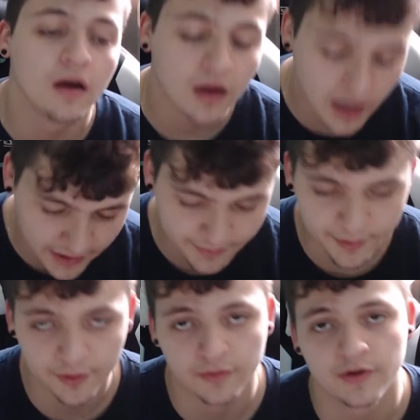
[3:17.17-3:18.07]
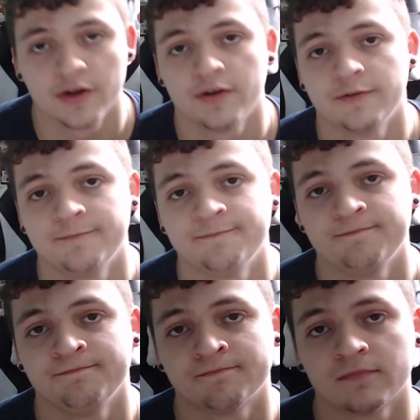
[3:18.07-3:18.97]
I get pulled over.
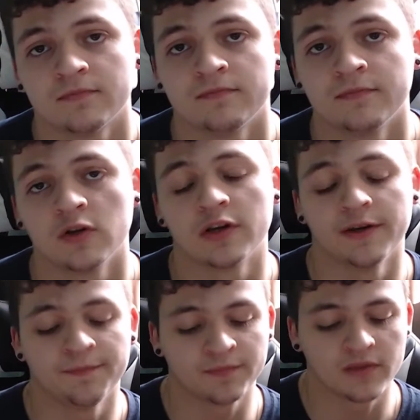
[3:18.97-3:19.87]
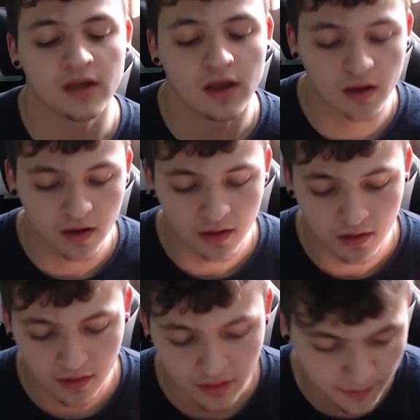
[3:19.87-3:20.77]
Okay,
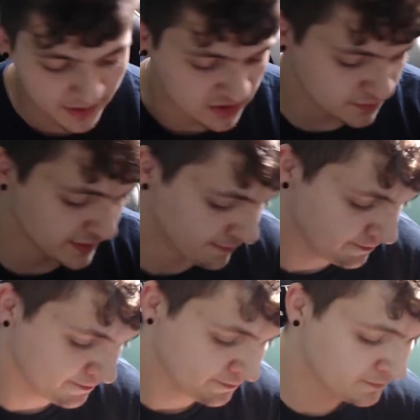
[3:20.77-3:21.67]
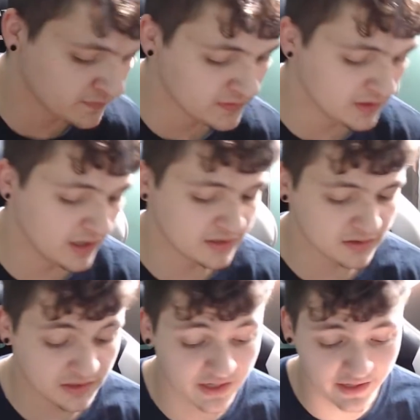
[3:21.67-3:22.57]
let me explain. All right,
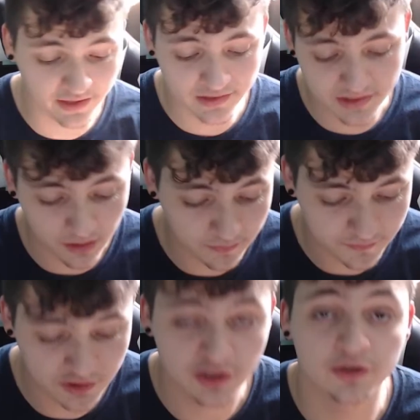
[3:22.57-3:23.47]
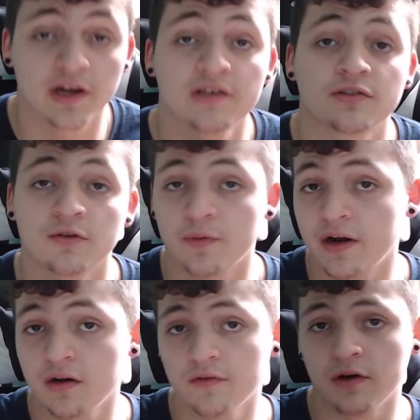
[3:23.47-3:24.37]
the ticket itself, just so you guys are
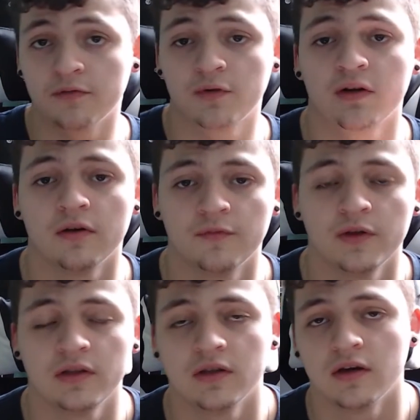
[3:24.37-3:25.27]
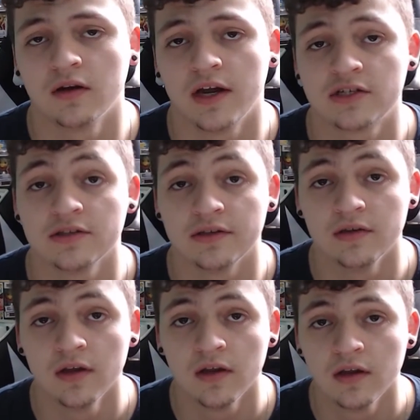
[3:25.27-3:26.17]
aware of what actually
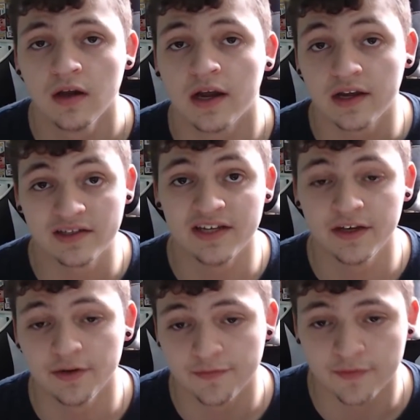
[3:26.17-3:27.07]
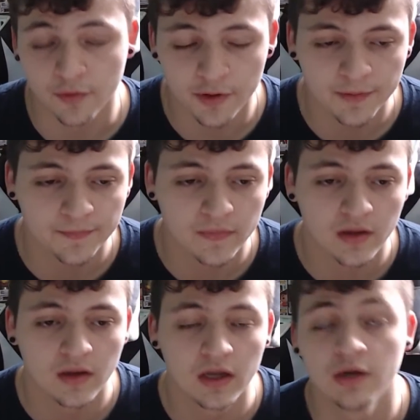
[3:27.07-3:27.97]
I got ticketed for,
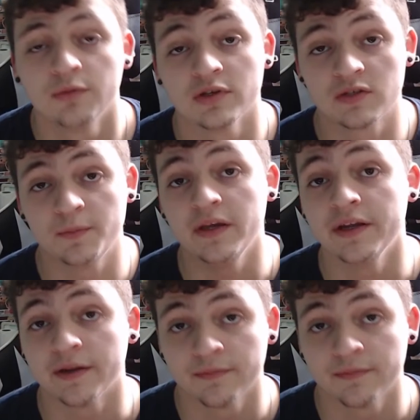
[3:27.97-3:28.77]
was speeding.